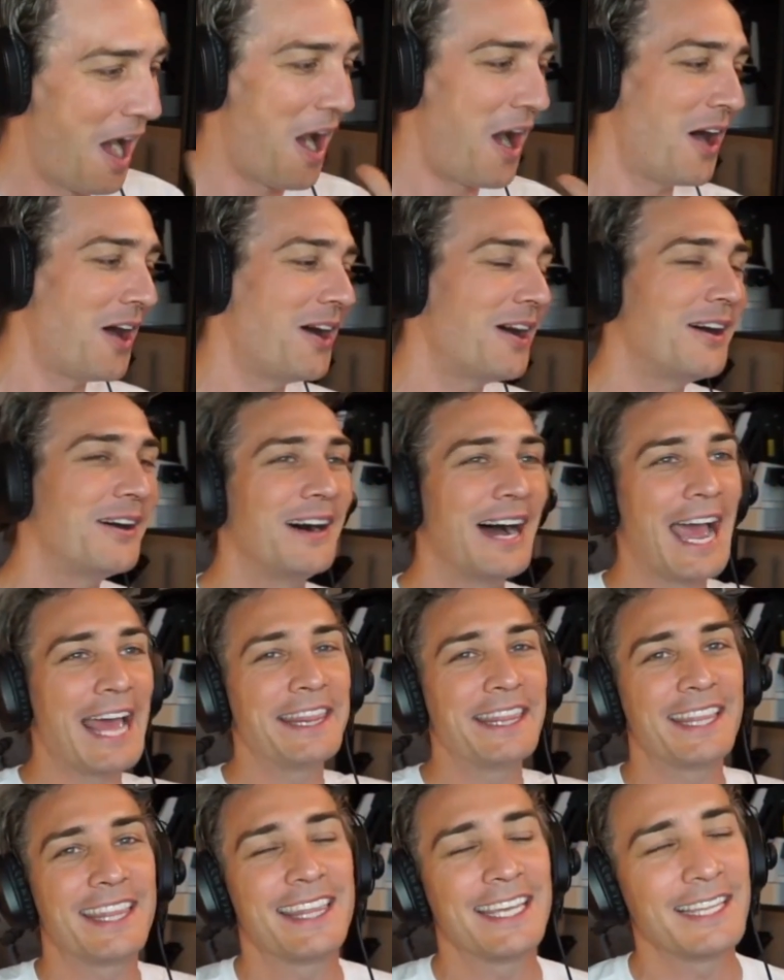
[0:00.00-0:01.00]
Oh,
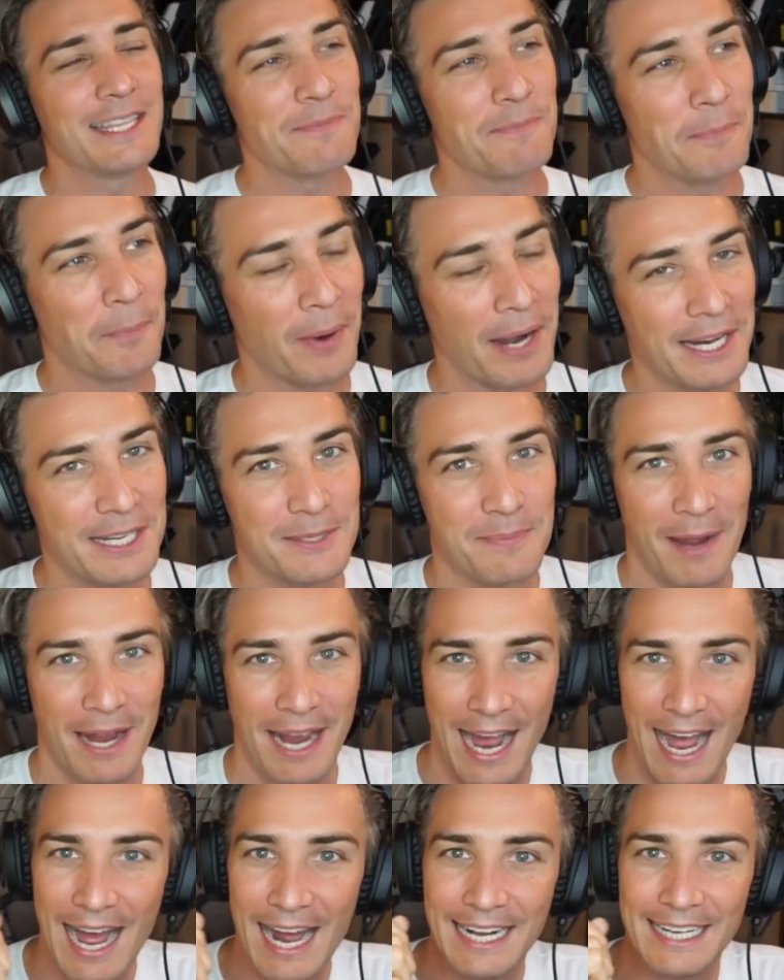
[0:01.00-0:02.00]
and the thing that breaks my
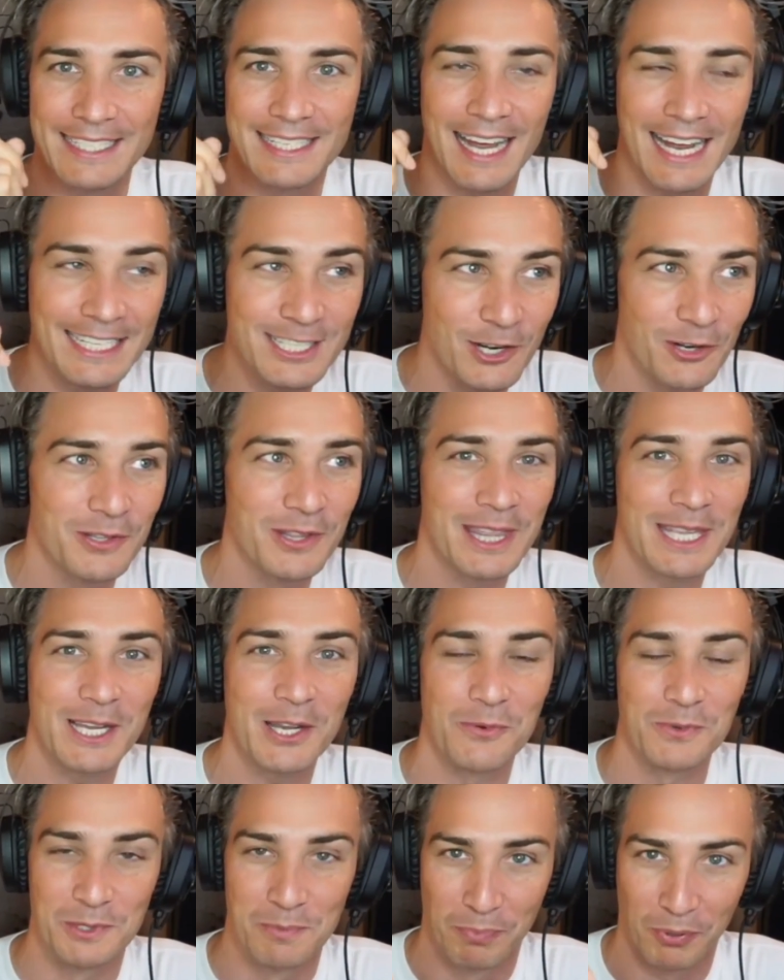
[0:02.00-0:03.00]
heart is I don't think
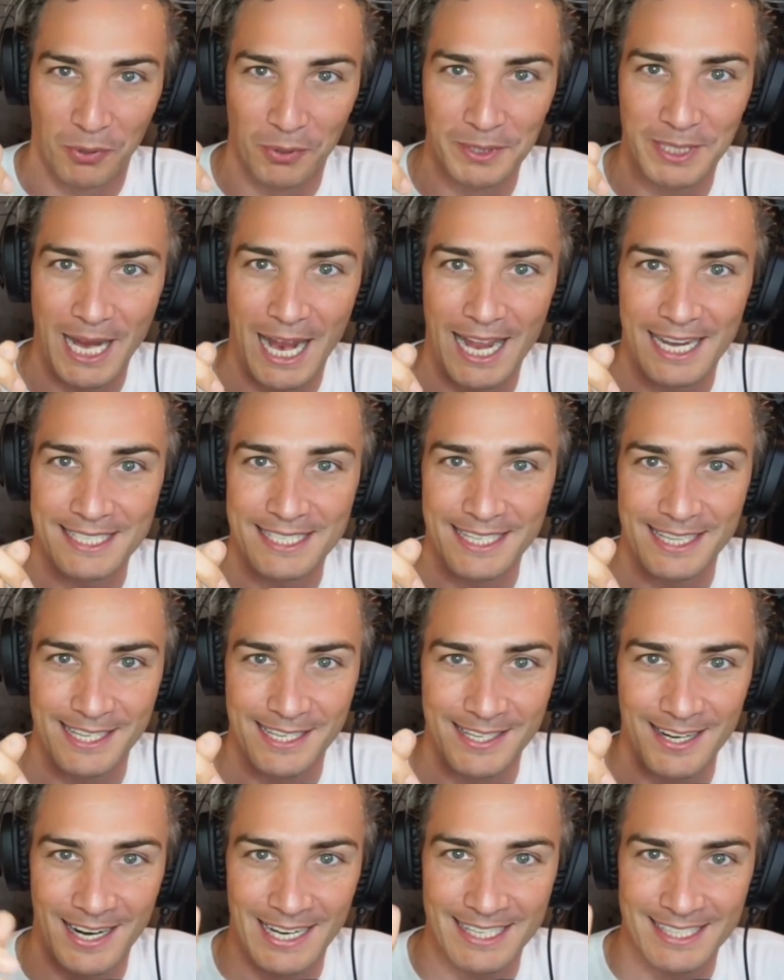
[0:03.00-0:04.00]
it was broadcast in the
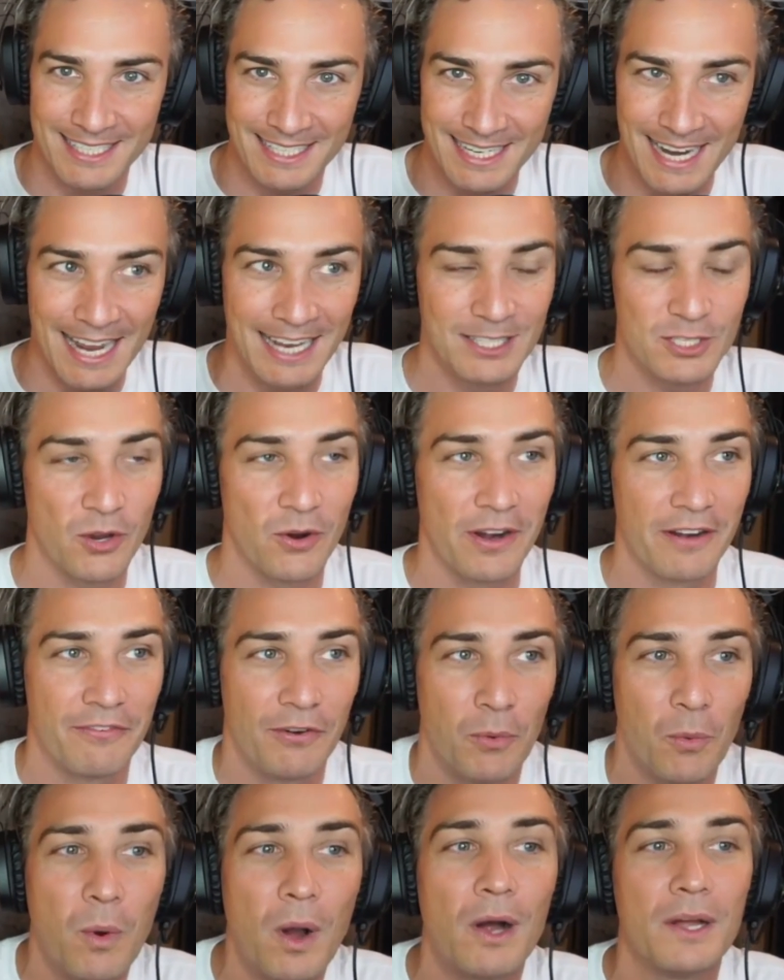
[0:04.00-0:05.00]
United States, or if
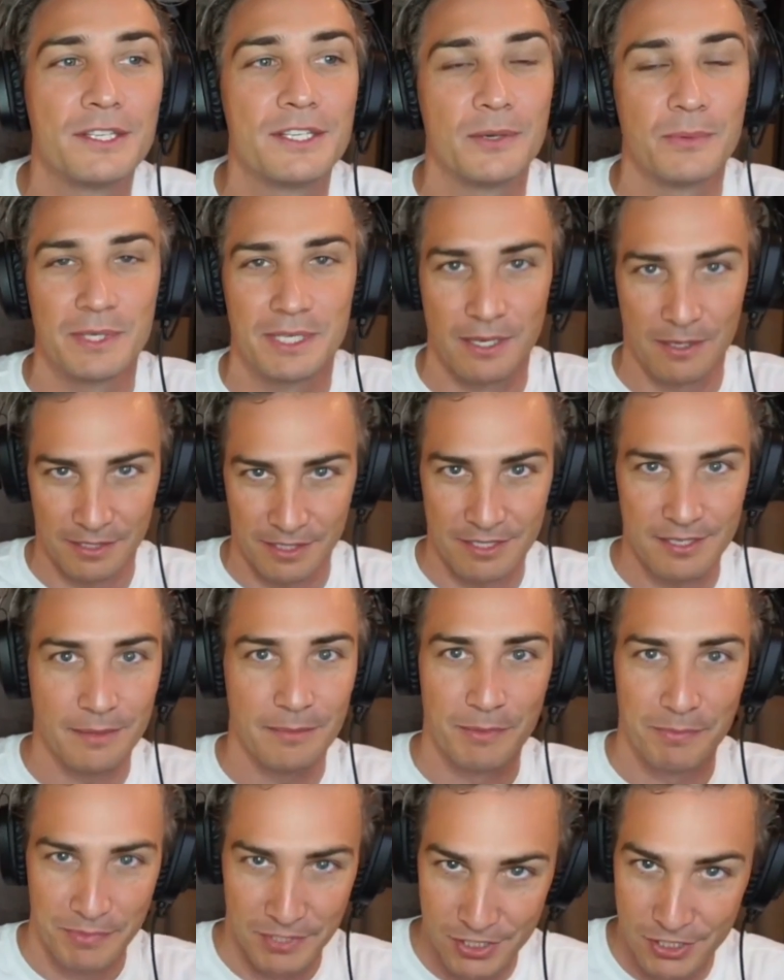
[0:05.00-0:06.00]
it was on
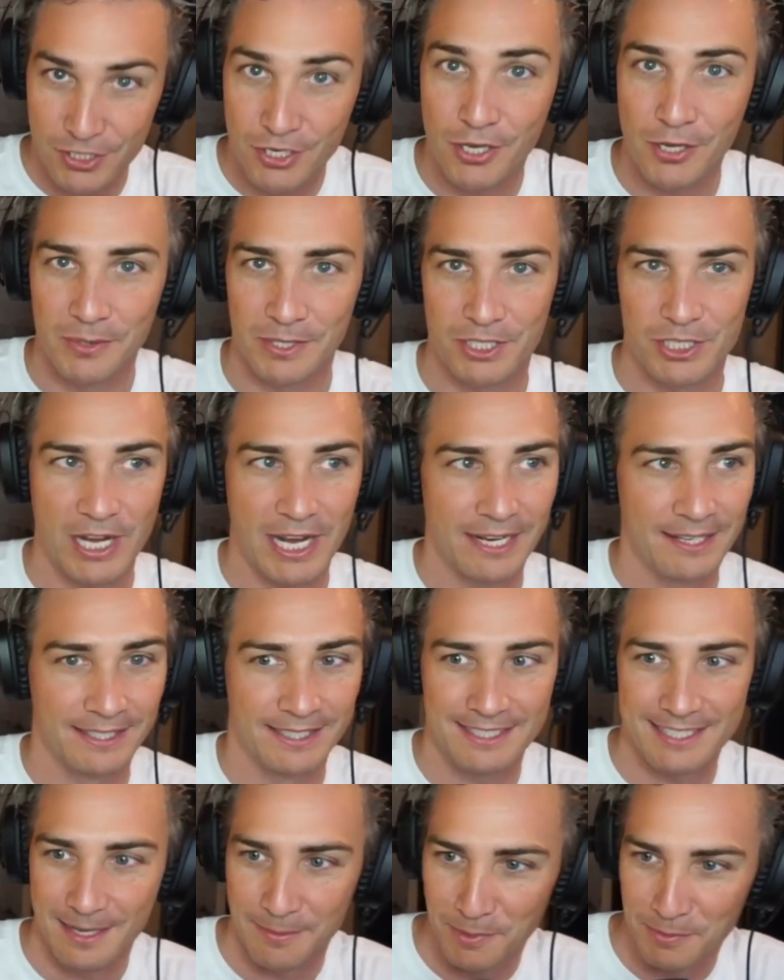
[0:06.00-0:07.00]
some obscure channel
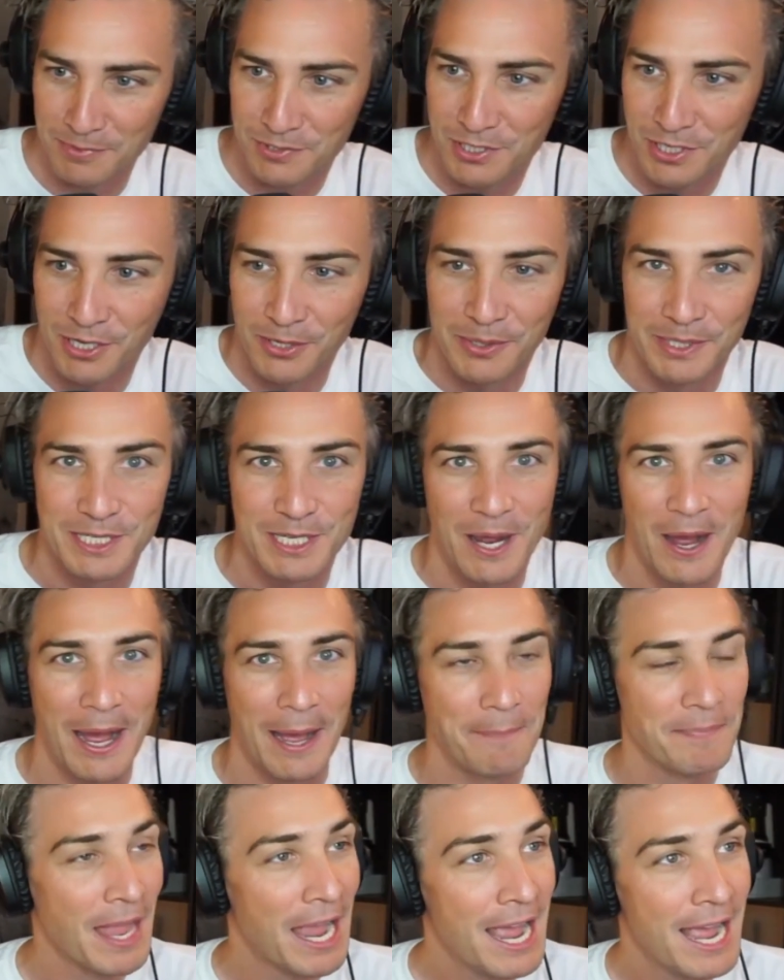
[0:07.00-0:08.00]
at some obscure
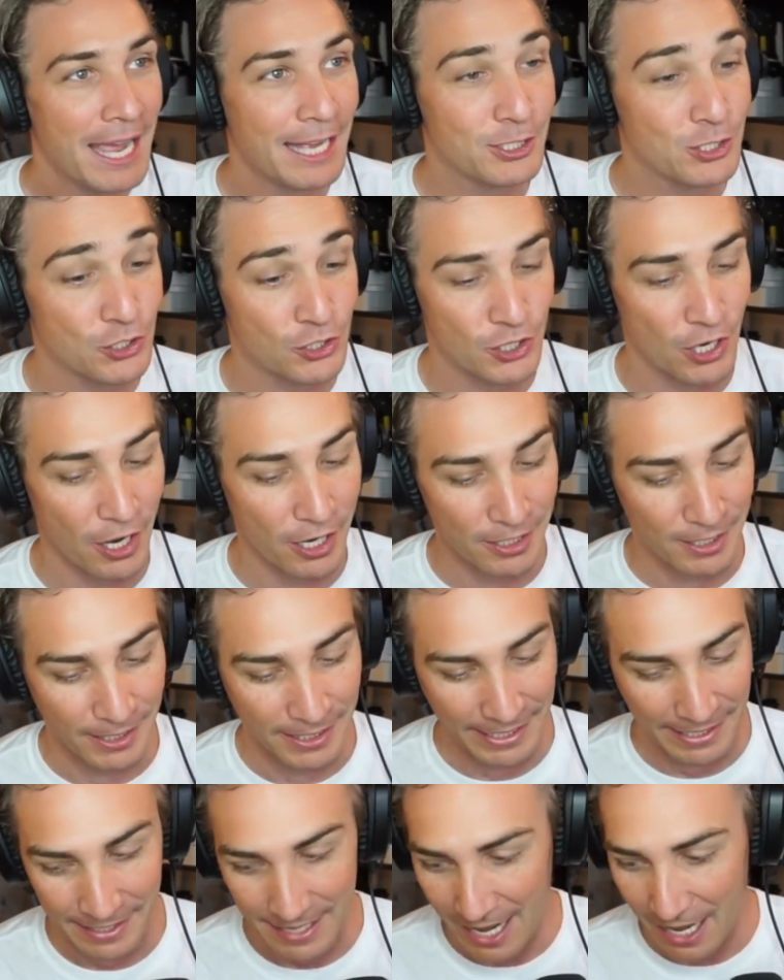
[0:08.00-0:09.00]
time. It's
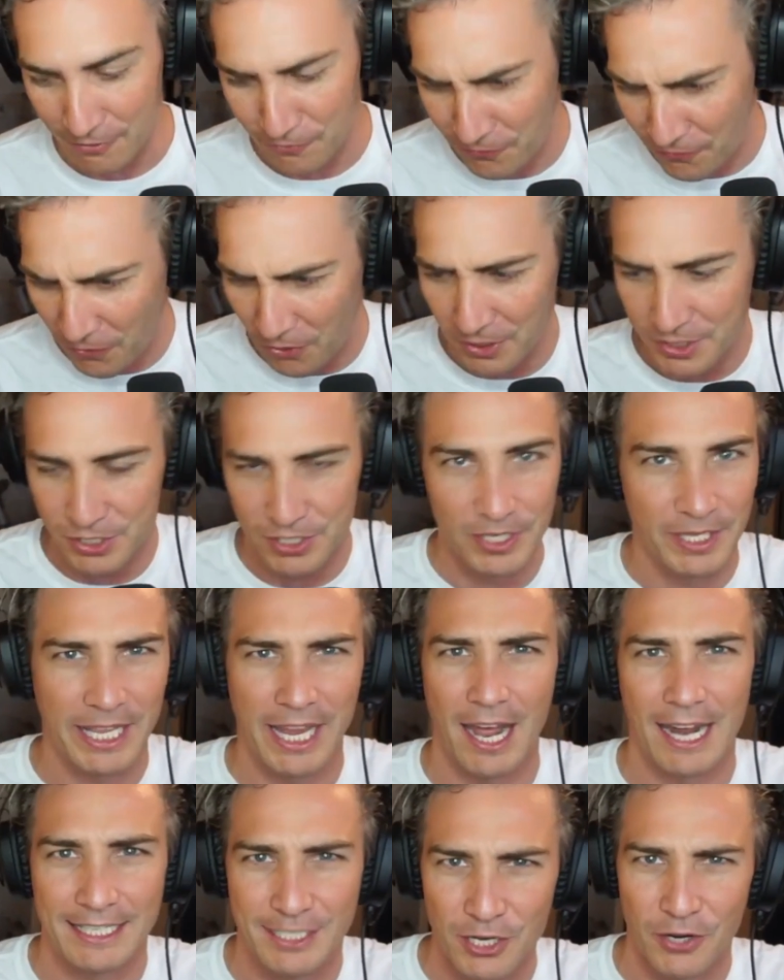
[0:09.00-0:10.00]
certainly,
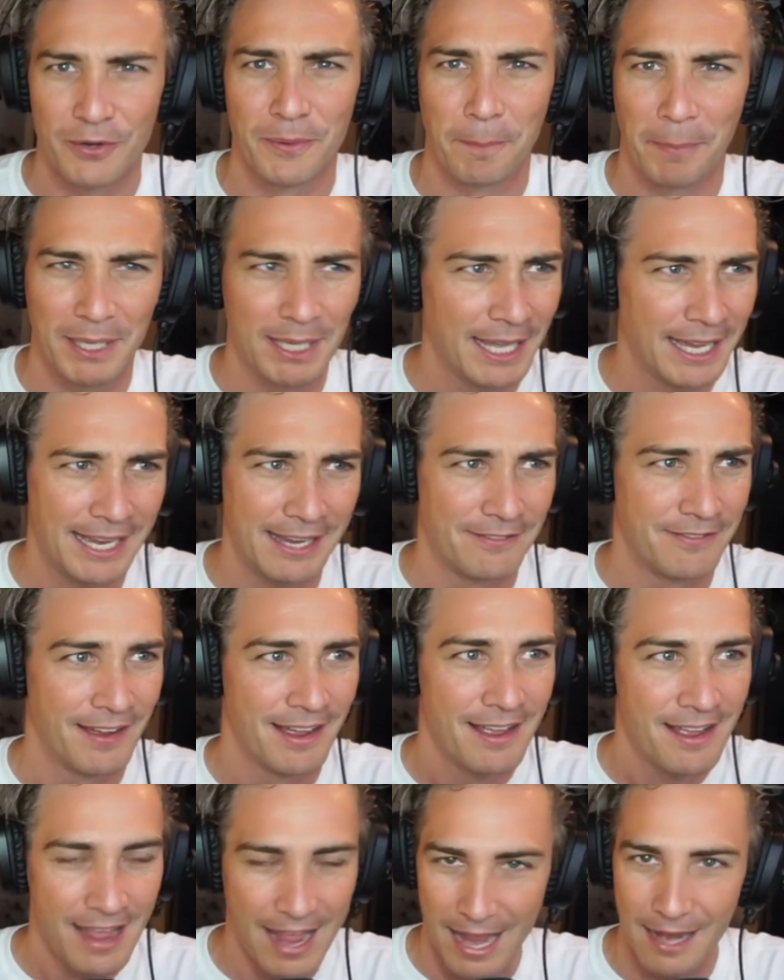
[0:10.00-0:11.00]
unfortunately, I don't believe
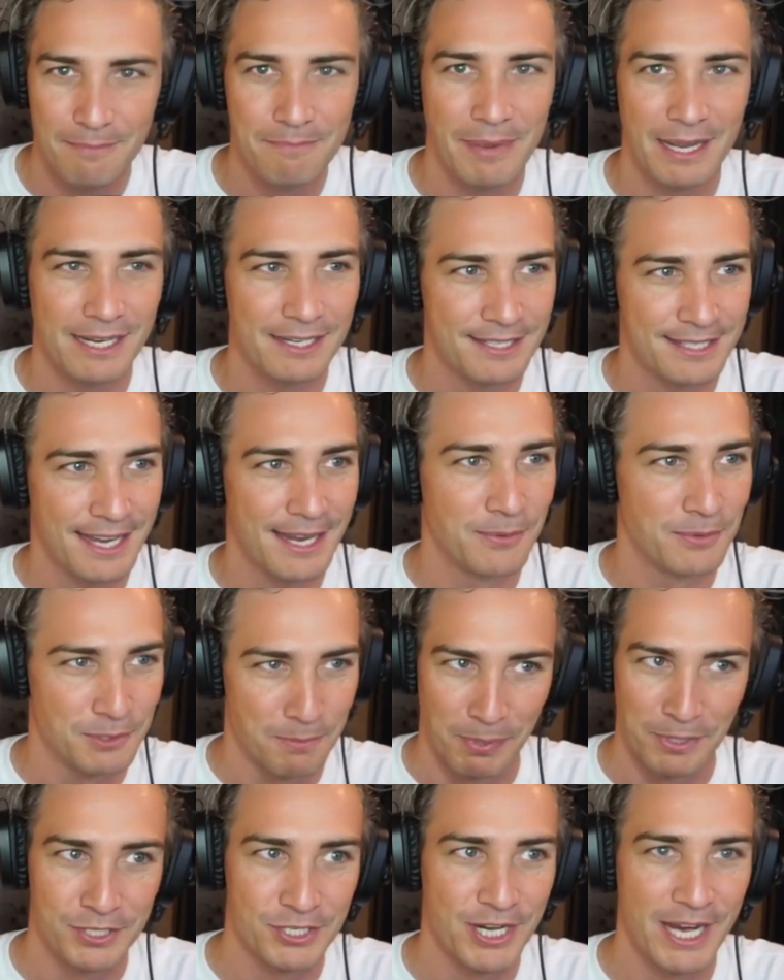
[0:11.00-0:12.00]
NBC was
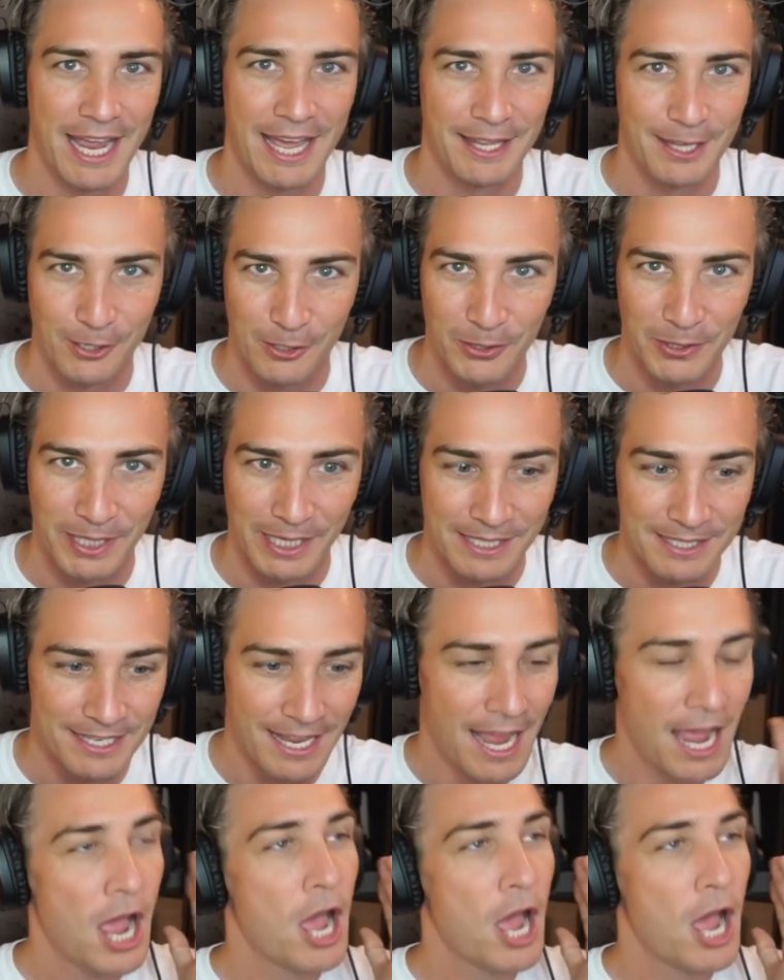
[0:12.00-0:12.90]
pushing out The Goodies.